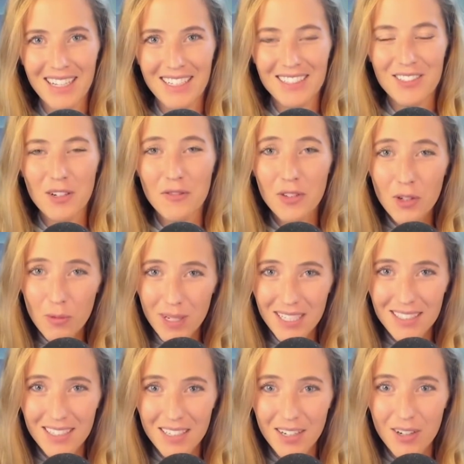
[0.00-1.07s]
So a few
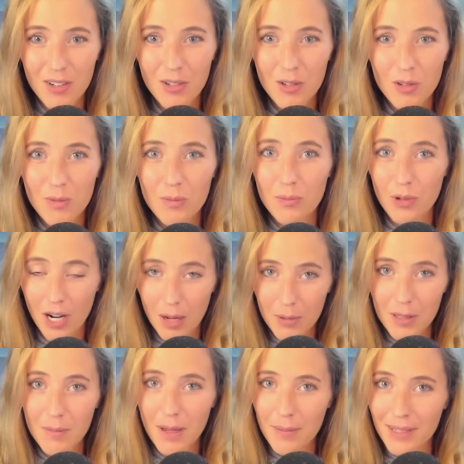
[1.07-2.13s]
weeks ago,
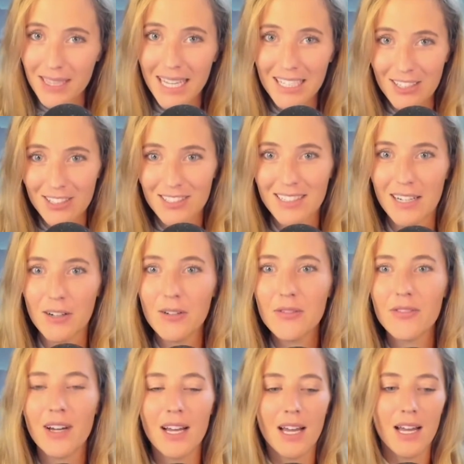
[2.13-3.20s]
probably maybe like
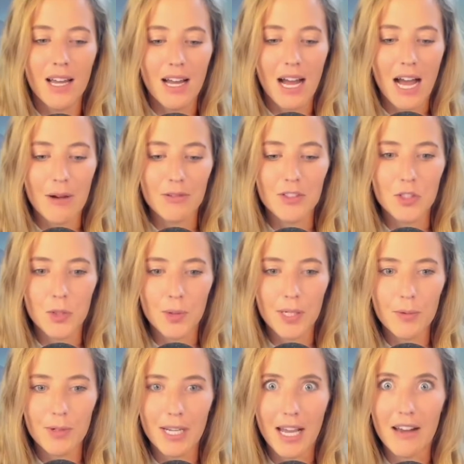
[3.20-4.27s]
yourself, I was
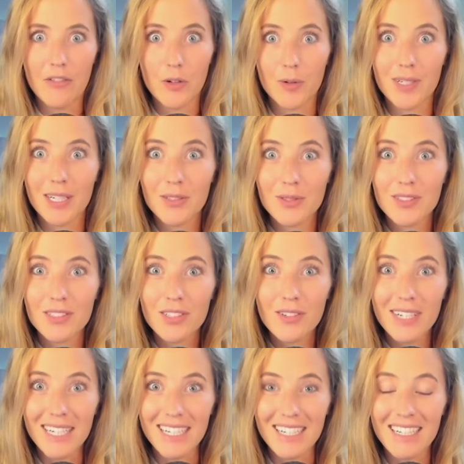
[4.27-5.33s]
doing what everyone else was
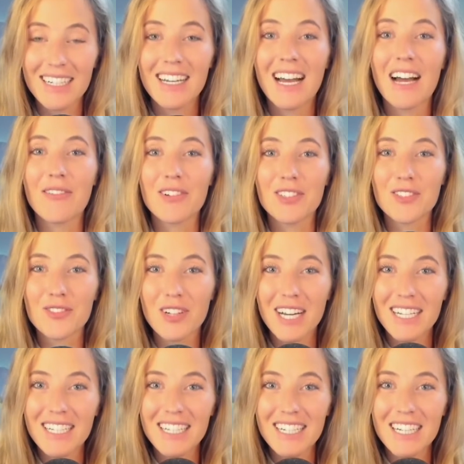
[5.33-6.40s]
doing. I was
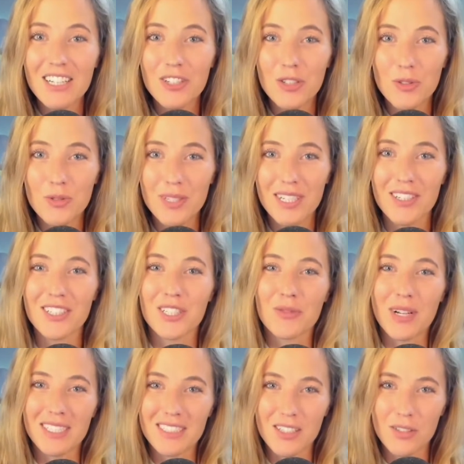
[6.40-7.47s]
writing New Year's
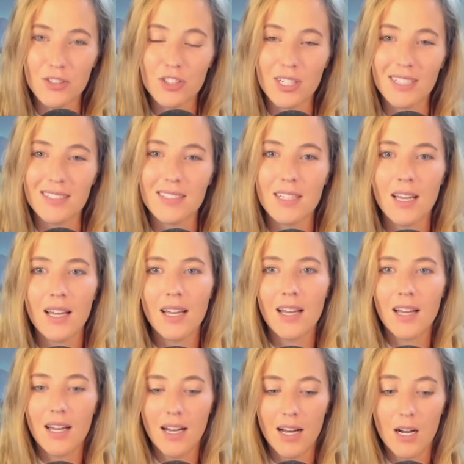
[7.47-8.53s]
resolutions.
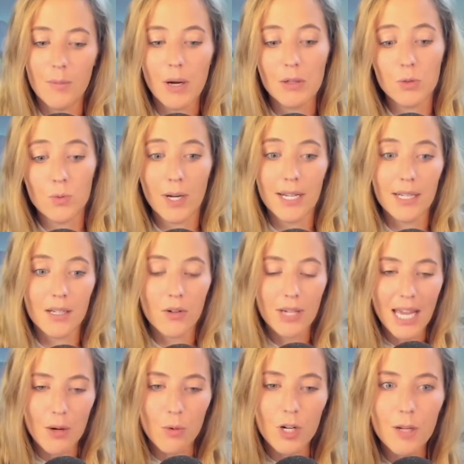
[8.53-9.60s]
I was writing,
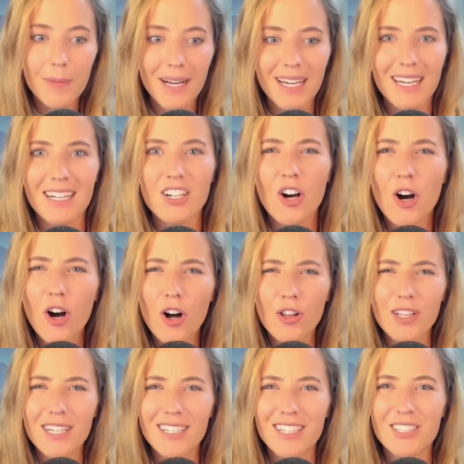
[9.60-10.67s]
okay, what am I going to
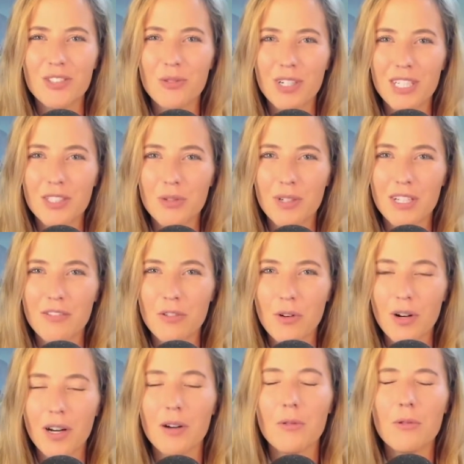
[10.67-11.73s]
call in
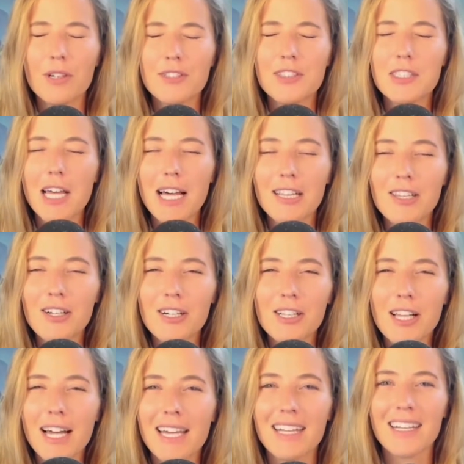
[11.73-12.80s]
2024? What's that look
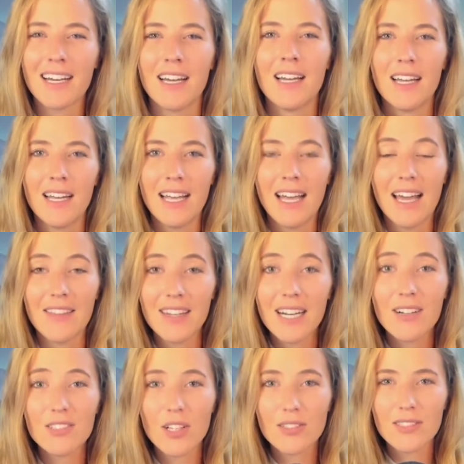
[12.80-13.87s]
like? And then
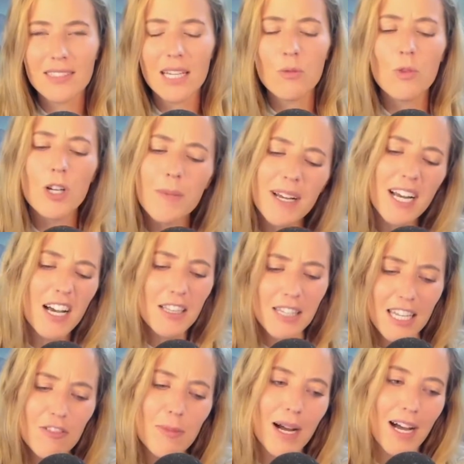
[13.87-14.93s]
I was also saying, what am I going
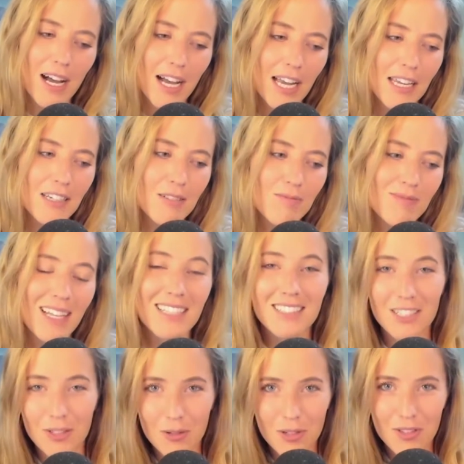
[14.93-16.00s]
to leave behind? That's
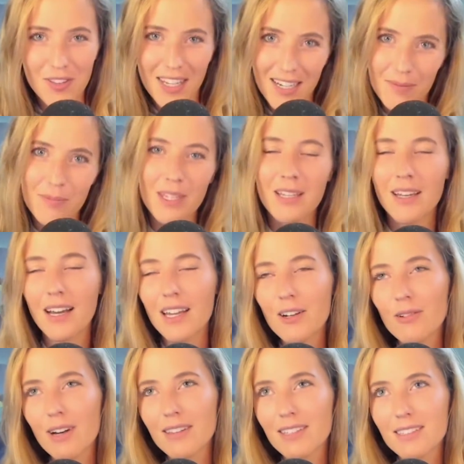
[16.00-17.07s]
a newer thing. I
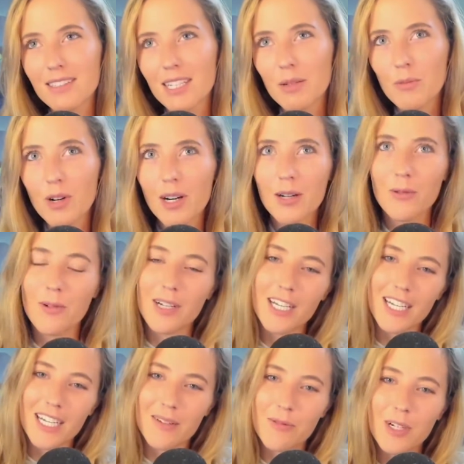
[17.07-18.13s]
don't want this anymore.
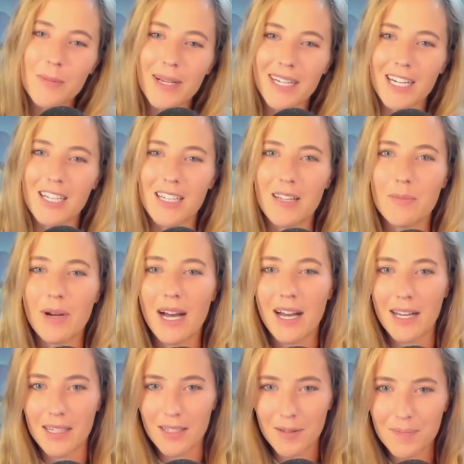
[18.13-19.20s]
What am I going to leave
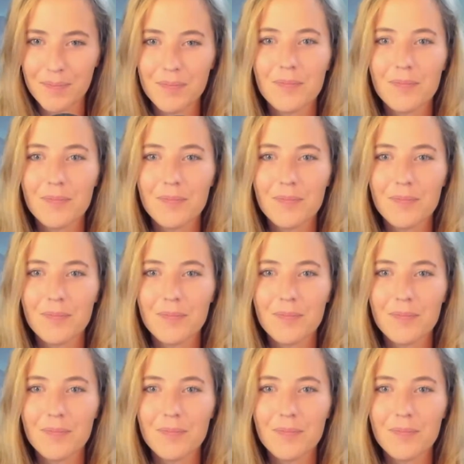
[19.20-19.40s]
behind?